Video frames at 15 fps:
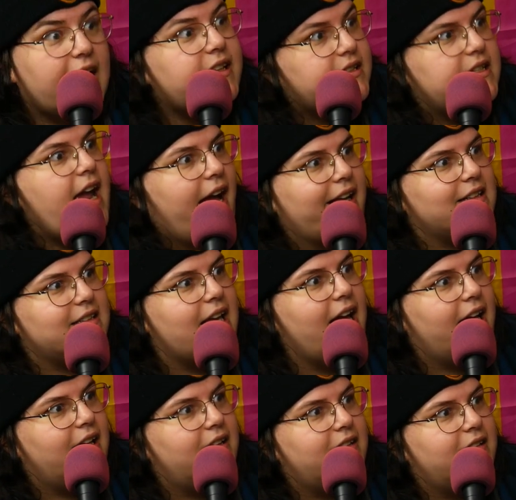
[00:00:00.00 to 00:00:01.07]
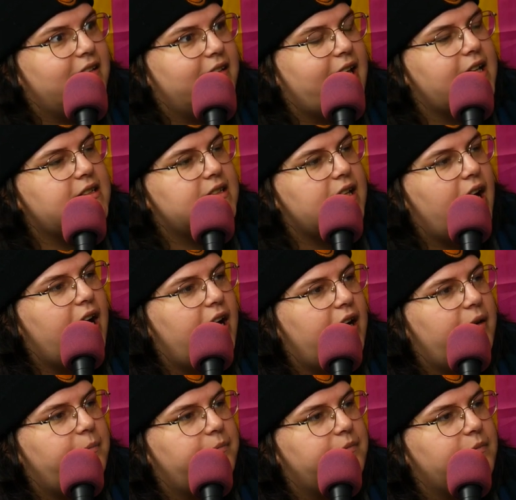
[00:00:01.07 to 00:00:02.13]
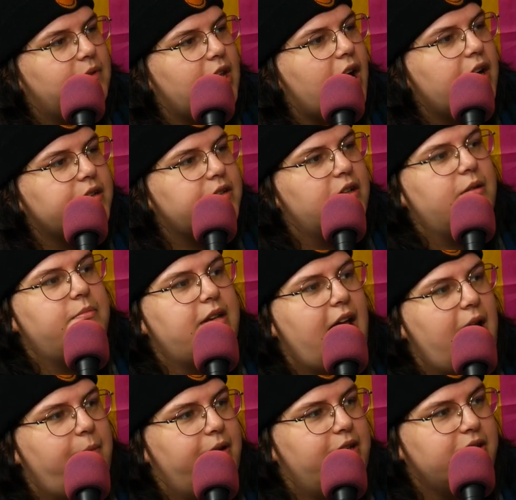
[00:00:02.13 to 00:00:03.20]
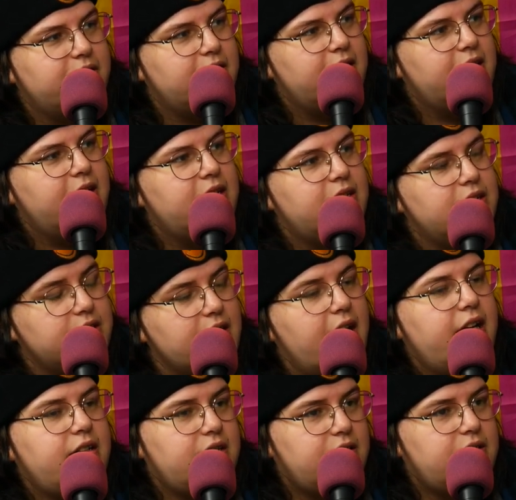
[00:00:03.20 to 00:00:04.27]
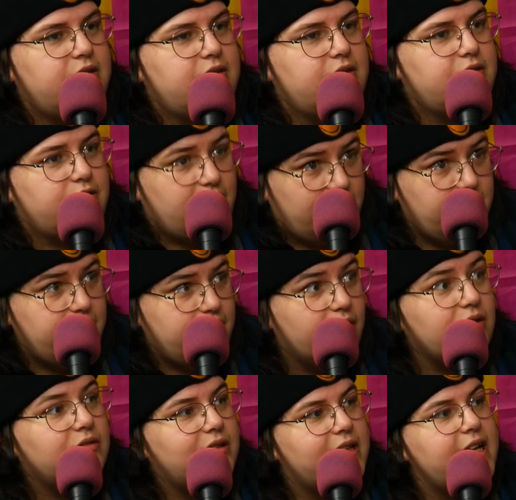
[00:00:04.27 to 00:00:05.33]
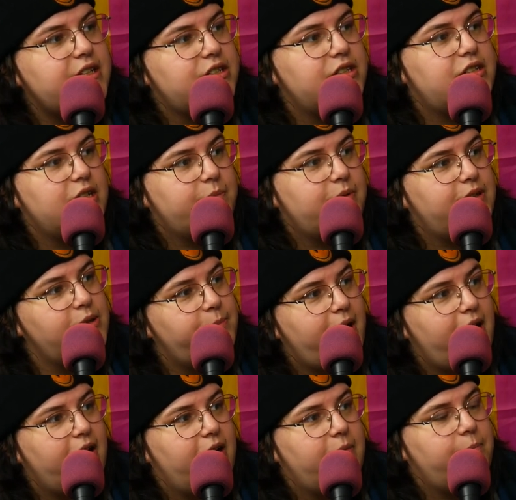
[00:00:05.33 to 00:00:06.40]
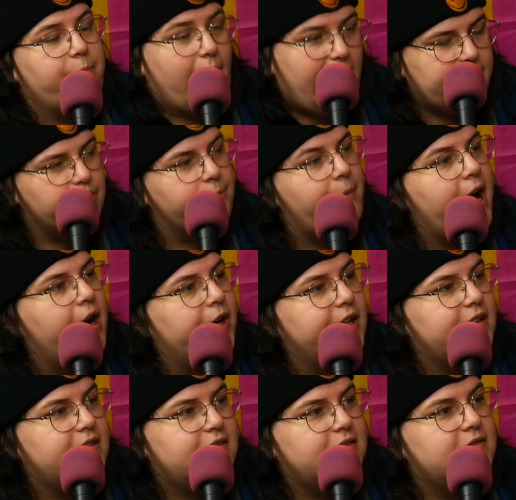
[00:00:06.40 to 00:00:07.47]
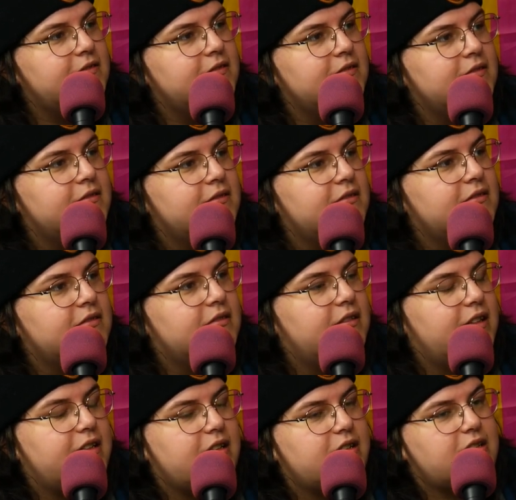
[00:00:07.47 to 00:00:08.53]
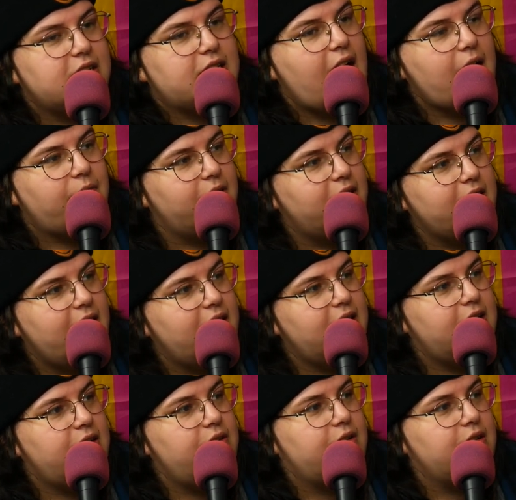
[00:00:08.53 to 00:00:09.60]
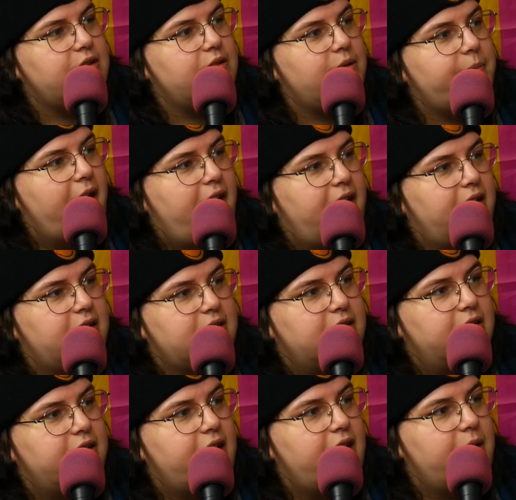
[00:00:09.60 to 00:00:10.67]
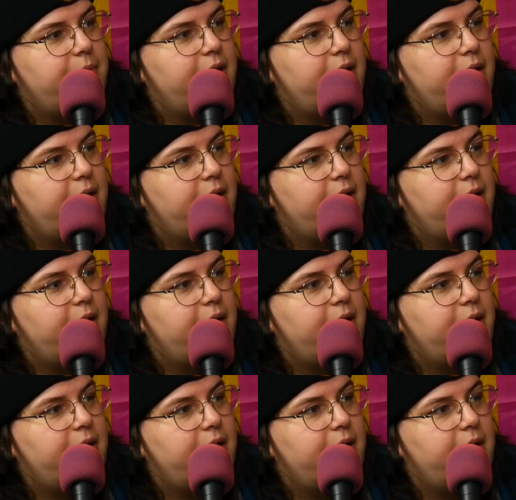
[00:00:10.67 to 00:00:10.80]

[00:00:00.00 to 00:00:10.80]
That's yikes. Yeah. Yeah. That's um long term damage. Yeah. Done to your relationship with your parent by your parent. Yeah. There's Jesus. not really anything you can do about it until they